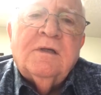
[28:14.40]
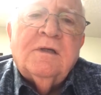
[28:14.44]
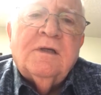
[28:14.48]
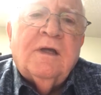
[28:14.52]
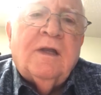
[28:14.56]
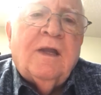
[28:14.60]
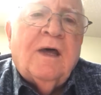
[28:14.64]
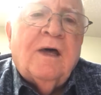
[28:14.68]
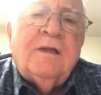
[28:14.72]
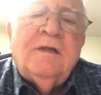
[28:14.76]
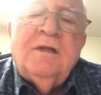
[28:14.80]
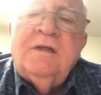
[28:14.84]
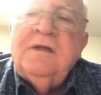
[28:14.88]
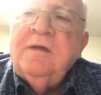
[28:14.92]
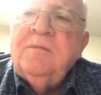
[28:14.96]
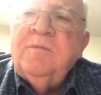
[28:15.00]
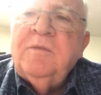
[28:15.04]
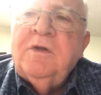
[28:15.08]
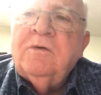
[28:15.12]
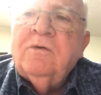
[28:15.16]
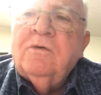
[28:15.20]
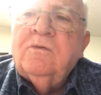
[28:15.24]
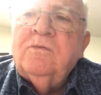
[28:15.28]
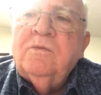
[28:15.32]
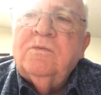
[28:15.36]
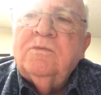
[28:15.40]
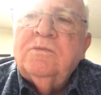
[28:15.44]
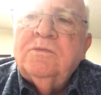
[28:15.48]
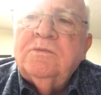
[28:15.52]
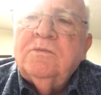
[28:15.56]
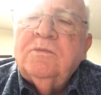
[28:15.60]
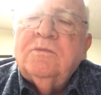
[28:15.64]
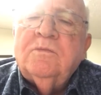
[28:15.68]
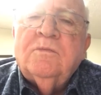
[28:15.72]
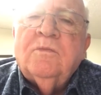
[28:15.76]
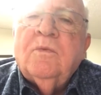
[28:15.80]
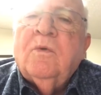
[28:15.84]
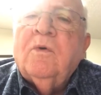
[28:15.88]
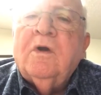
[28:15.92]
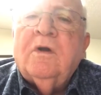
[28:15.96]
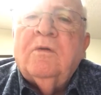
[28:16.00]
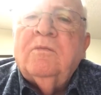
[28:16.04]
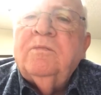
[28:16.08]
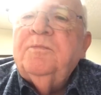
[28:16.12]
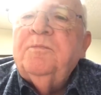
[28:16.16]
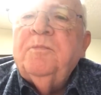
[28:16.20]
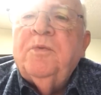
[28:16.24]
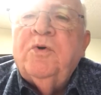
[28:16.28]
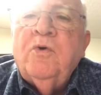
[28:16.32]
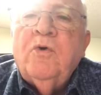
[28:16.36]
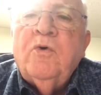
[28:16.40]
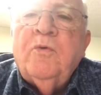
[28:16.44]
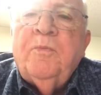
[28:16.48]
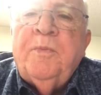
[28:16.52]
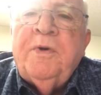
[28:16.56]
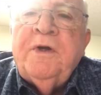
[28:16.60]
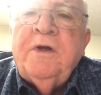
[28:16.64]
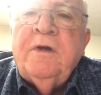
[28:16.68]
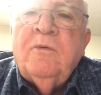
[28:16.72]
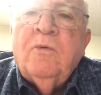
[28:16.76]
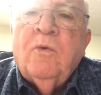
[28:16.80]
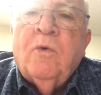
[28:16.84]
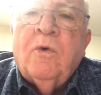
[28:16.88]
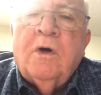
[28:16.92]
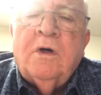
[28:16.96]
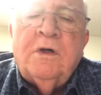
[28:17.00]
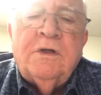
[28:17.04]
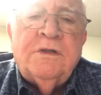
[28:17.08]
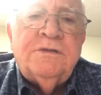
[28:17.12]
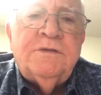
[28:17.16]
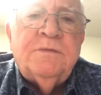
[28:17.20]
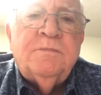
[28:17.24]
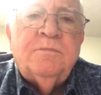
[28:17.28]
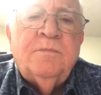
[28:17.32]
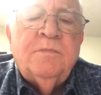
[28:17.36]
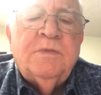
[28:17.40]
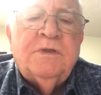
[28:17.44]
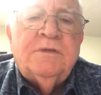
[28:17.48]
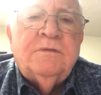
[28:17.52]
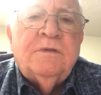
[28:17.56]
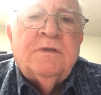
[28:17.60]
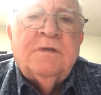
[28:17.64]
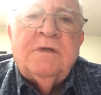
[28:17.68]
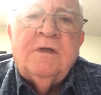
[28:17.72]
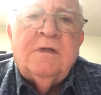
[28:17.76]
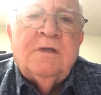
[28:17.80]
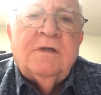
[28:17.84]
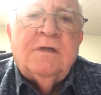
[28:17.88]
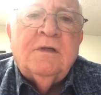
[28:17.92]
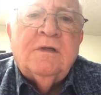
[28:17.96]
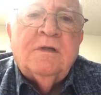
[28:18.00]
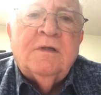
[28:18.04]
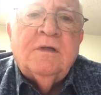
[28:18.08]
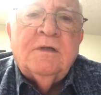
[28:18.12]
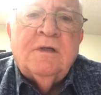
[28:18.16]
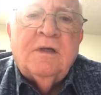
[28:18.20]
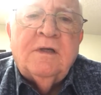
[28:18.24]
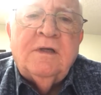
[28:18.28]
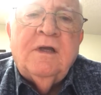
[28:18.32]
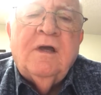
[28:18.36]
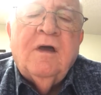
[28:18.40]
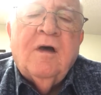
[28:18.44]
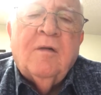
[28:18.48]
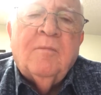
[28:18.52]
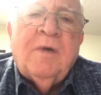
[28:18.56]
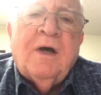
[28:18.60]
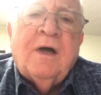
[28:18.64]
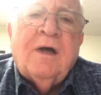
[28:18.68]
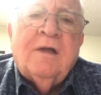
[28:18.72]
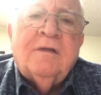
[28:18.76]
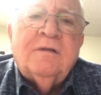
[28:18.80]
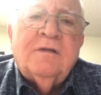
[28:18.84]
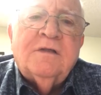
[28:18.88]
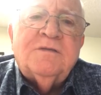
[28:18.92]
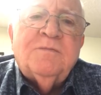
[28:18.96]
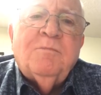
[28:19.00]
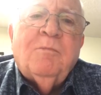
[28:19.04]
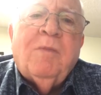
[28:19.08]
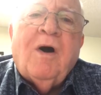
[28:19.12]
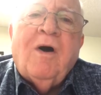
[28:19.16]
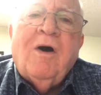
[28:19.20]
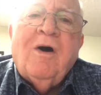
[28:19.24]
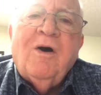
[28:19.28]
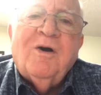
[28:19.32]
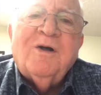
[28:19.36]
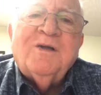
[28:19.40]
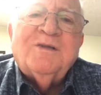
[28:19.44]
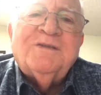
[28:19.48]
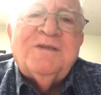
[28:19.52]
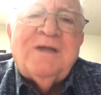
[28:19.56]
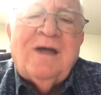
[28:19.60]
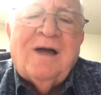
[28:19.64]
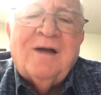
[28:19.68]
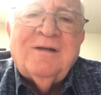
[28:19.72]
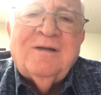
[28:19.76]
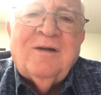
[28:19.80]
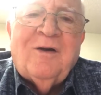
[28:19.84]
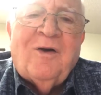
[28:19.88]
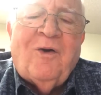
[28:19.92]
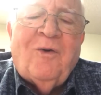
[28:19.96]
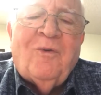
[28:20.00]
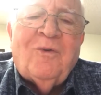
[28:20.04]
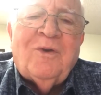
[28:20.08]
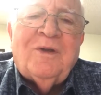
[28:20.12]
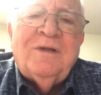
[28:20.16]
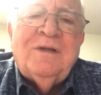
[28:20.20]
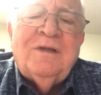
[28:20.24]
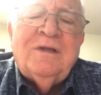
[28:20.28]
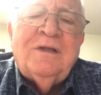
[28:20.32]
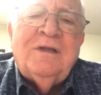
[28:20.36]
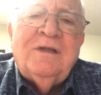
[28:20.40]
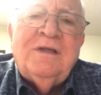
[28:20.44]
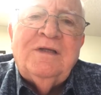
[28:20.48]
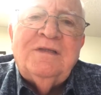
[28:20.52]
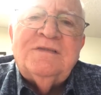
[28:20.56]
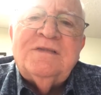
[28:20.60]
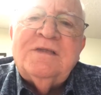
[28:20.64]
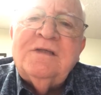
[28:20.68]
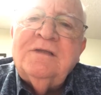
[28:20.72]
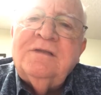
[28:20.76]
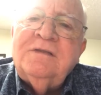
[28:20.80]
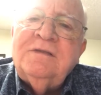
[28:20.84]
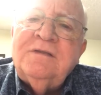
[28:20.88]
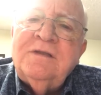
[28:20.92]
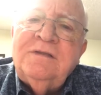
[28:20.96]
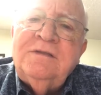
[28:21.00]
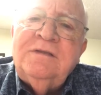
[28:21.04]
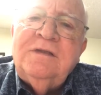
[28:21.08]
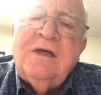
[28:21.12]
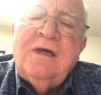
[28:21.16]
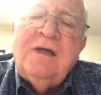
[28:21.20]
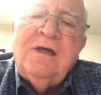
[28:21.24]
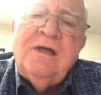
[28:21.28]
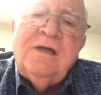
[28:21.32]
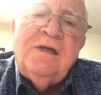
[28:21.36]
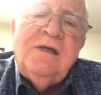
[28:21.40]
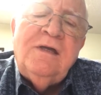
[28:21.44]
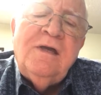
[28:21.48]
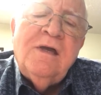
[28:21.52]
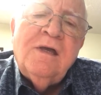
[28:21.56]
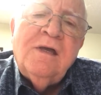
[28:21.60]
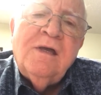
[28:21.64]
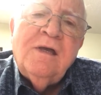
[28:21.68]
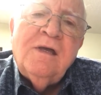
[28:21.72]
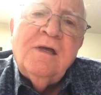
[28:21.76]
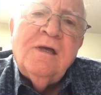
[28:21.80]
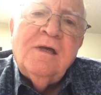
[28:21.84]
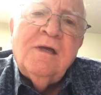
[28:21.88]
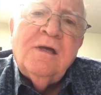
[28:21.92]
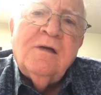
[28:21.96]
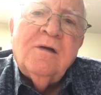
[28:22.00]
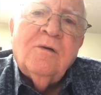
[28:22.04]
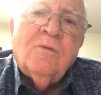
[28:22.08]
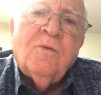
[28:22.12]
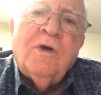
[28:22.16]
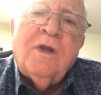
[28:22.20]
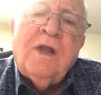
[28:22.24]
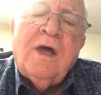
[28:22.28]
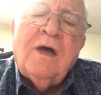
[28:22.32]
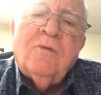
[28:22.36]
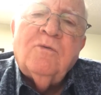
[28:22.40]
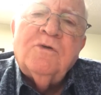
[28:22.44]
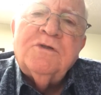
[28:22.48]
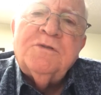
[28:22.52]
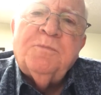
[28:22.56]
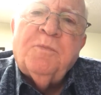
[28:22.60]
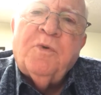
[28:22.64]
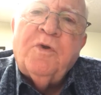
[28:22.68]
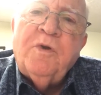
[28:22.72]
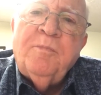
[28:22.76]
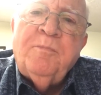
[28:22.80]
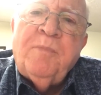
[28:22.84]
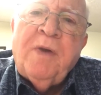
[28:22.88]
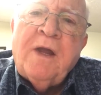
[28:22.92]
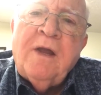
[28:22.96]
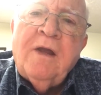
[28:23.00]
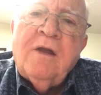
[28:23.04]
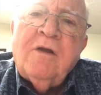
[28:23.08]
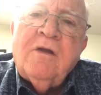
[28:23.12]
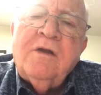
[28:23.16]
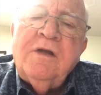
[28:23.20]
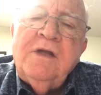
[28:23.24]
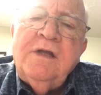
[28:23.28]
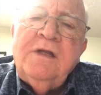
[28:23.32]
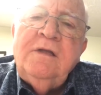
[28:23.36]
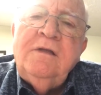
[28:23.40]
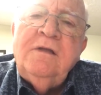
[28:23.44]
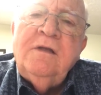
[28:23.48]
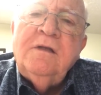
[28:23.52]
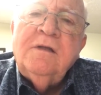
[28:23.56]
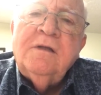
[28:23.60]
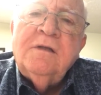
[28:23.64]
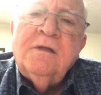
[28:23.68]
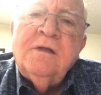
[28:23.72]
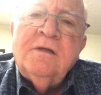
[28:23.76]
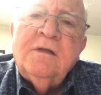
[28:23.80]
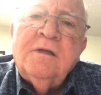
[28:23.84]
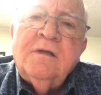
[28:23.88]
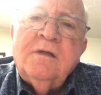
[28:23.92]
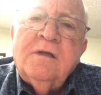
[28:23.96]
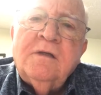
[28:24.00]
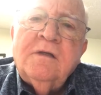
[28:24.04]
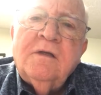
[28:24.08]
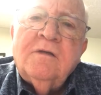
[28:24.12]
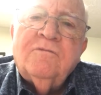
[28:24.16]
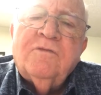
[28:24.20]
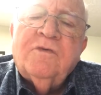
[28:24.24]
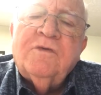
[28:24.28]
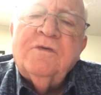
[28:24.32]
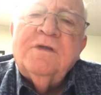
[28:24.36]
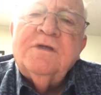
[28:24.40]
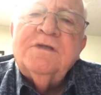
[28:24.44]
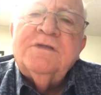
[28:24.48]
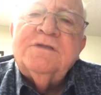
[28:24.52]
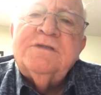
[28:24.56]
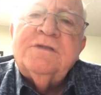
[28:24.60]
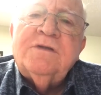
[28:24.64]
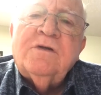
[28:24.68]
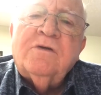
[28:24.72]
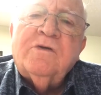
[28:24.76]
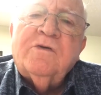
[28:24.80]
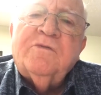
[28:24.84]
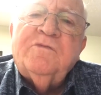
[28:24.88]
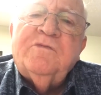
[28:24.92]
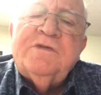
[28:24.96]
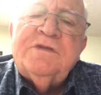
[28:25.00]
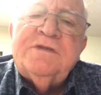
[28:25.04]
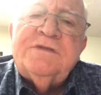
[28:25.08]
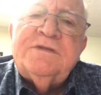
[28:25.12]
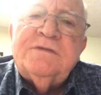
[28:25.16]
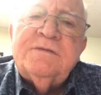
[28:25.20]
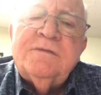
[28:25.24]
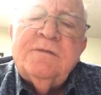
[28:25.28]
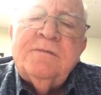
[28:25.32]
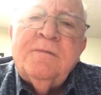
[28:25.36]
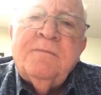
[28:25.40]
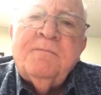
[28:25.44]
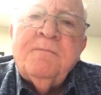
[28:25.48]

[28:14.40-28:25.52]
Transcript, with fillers: and I didn't even know what a pulpit was, but he got behind this box, I called it, and he said, today, when I was preparing for this service,